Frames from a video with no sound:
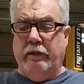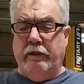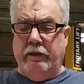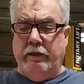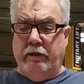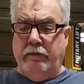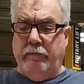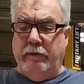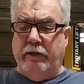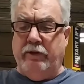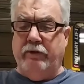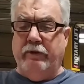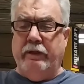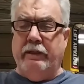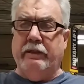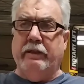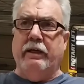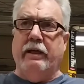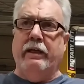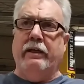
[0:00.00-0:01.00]
in the metric
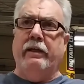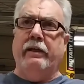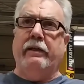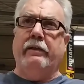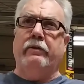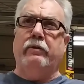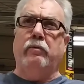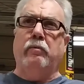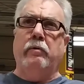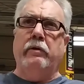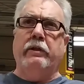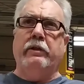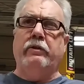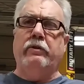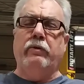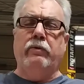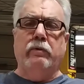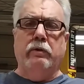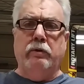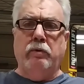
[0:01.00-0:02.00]
side, like
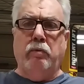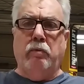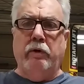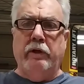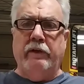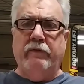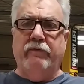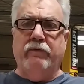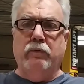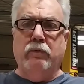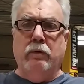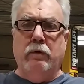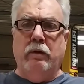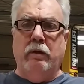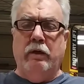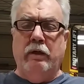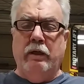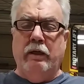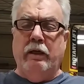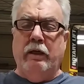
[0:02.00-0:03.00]
22 or 24.